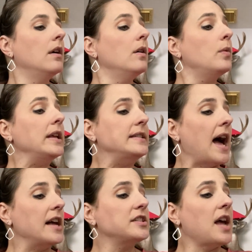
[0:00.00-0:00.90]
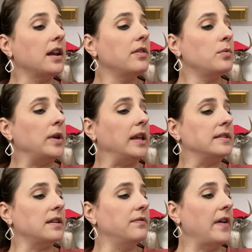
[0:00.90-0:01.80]
We dashed out of the
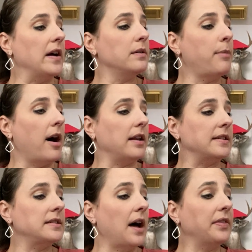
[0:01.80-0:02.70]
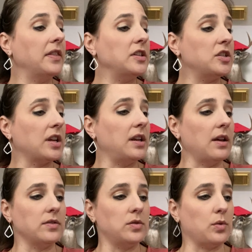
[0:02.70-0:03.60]
weeds and found a body south of the chicken
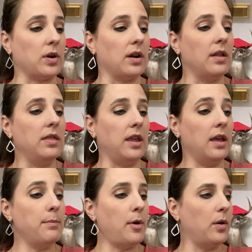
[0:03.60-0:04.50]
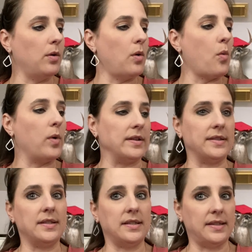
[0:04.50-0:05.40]
house door. The MO
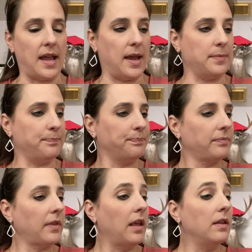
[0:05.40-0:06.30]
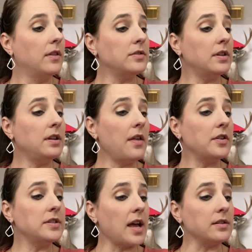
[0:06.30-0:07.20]
was the same. There's
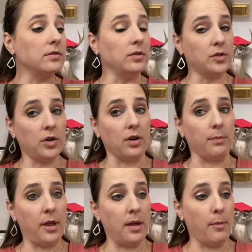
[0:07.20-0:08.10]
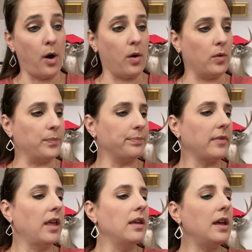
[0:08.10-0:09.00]
another technical term, MO.
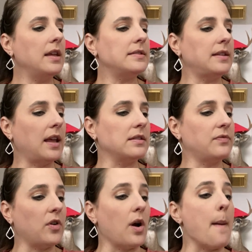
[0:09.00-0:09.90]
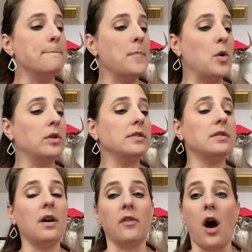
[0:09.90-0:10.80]
It stands for modus
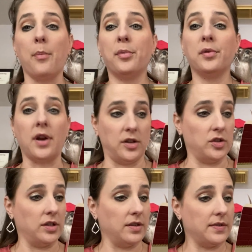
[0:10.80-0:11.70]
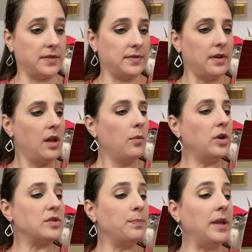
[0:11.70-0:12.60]
of operationis,
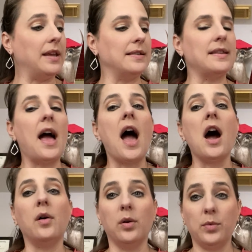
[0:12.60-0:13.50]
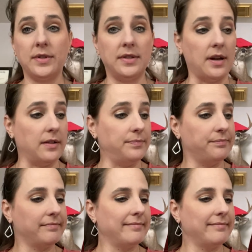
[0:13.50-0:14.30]
which means how it was done.